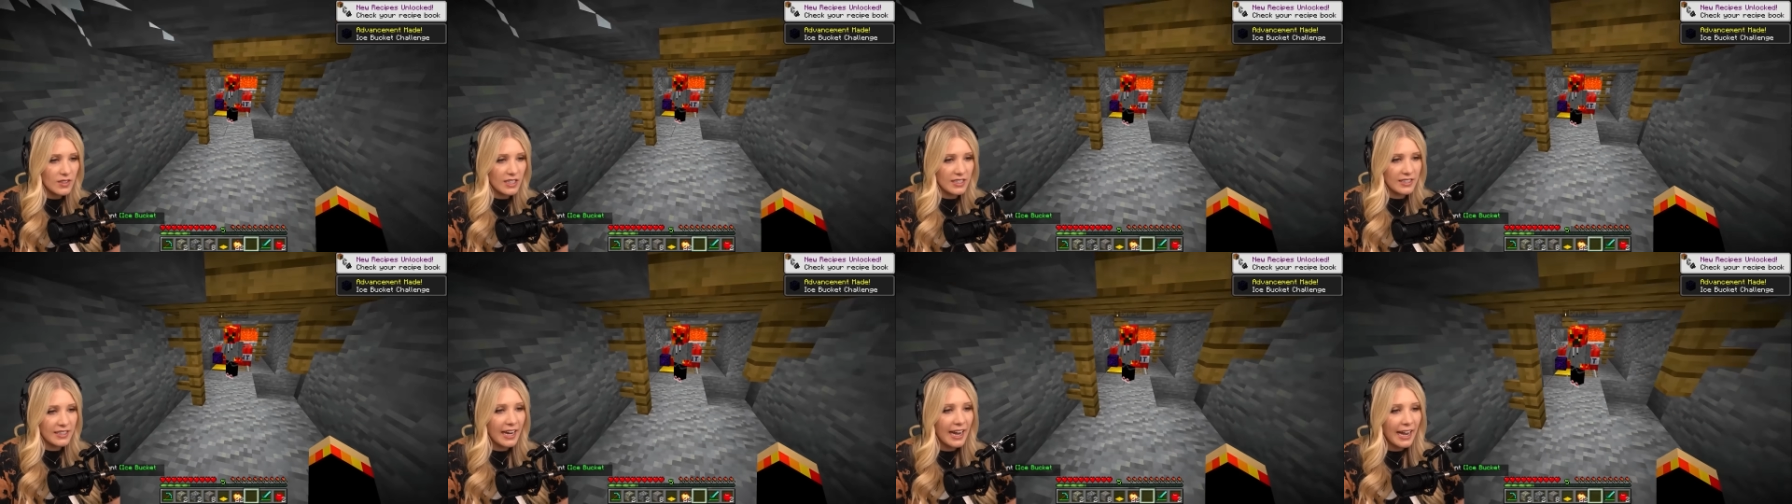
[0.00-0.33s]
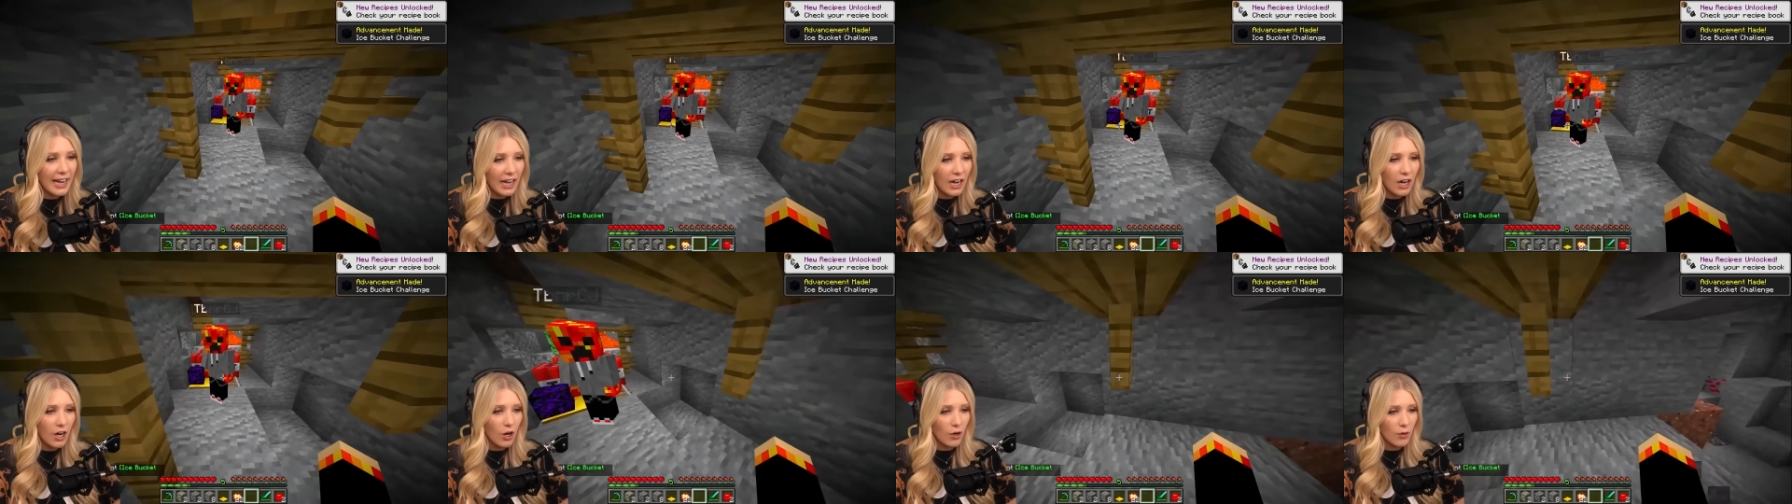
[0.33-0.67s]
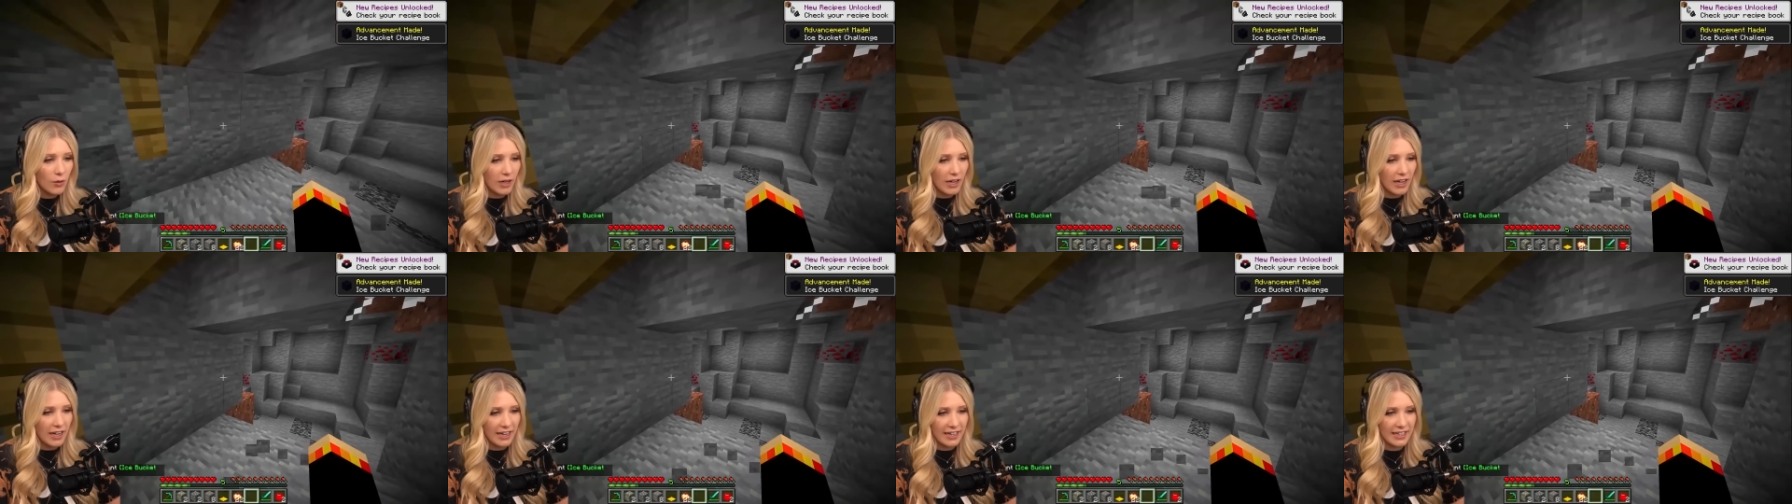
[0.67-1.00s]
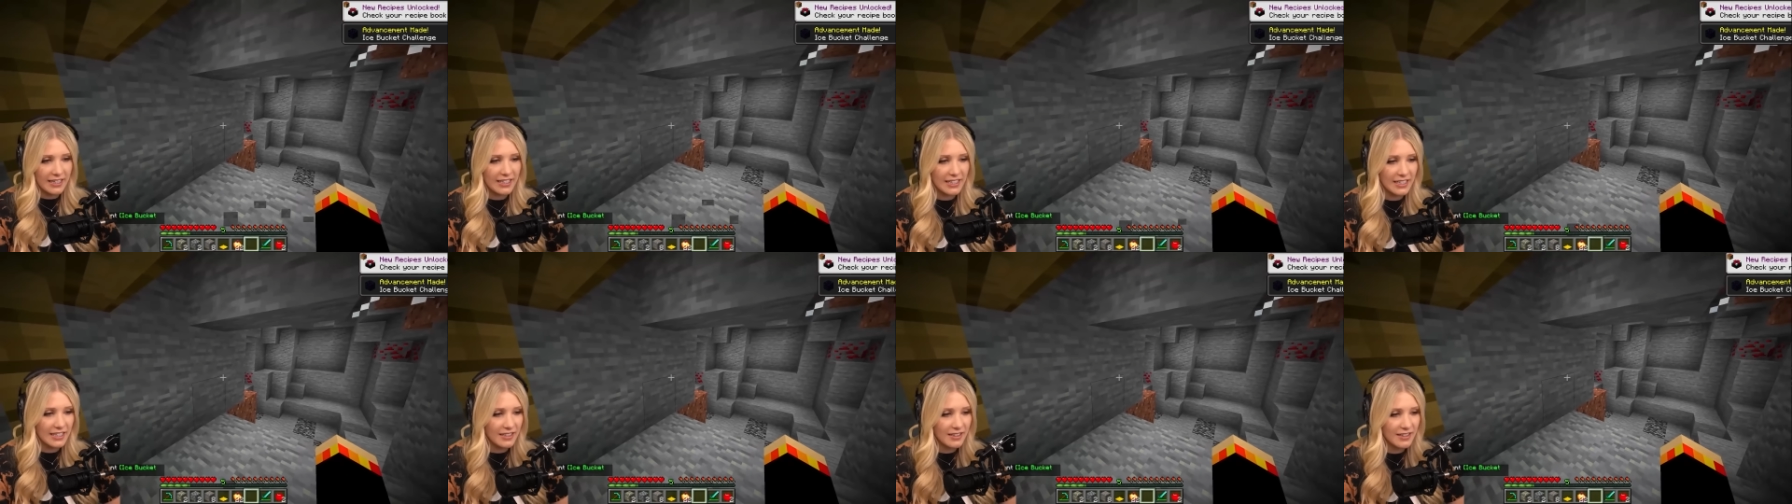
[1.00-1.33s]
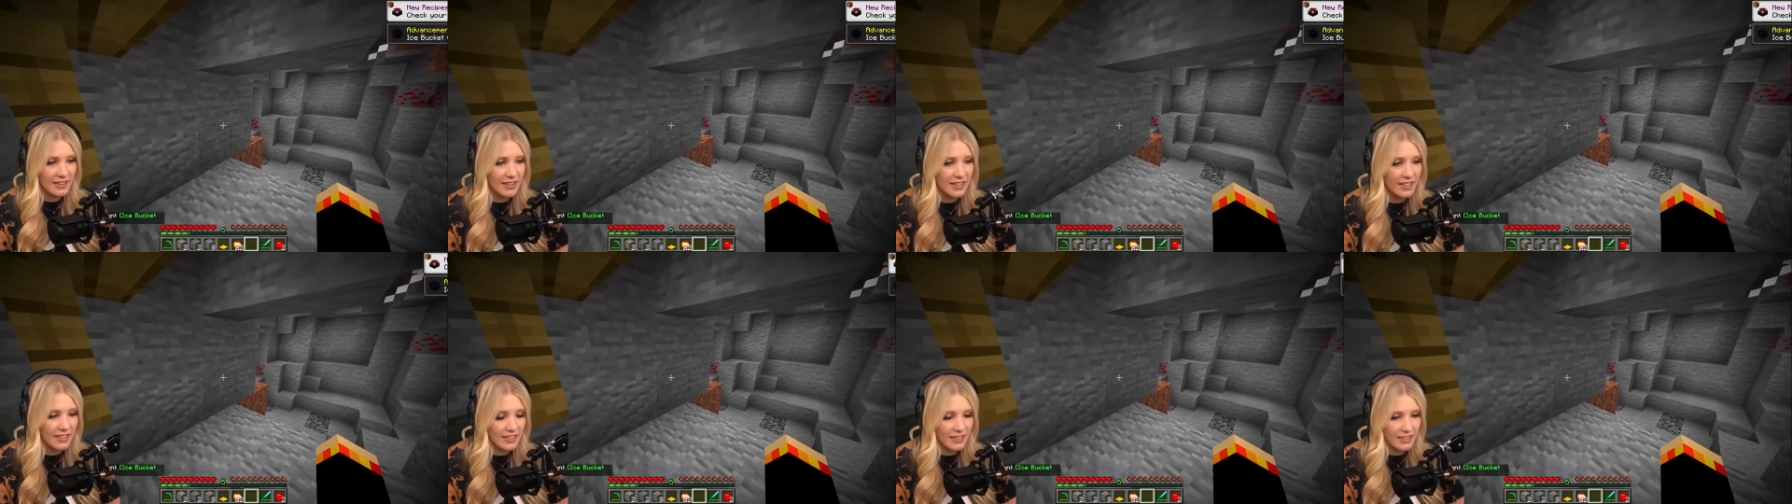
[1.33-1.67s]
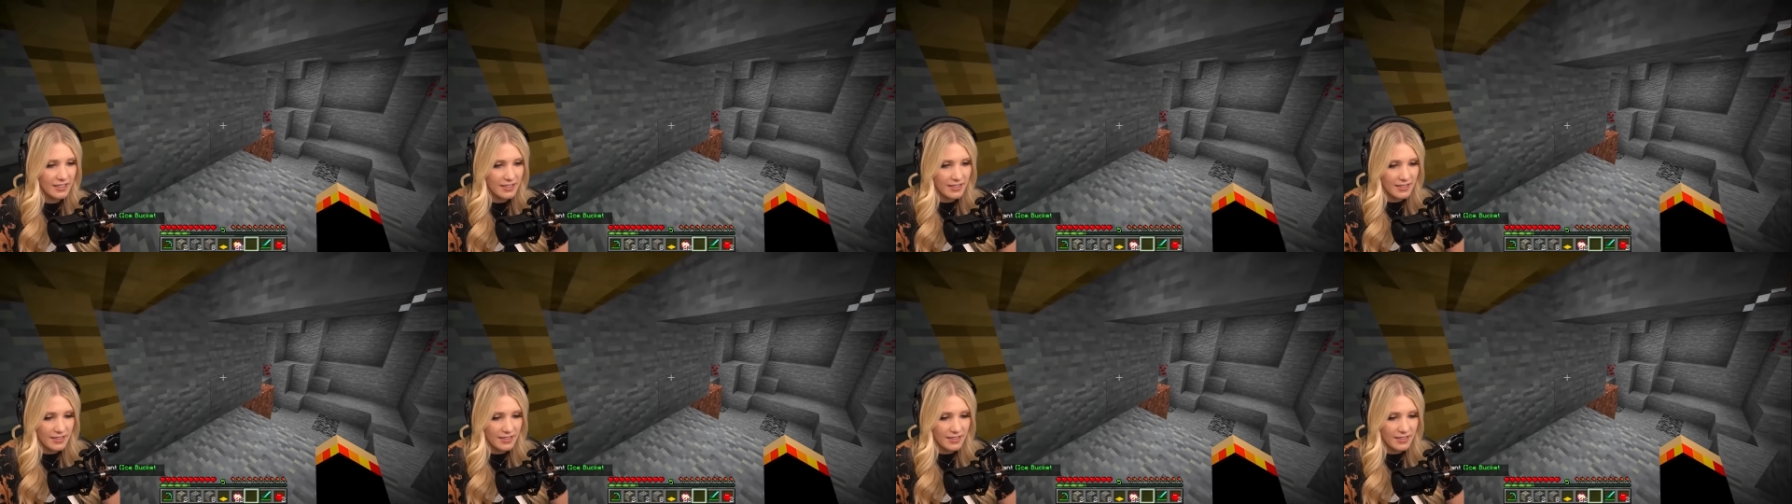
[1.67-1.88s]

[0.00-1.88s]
Now I need this.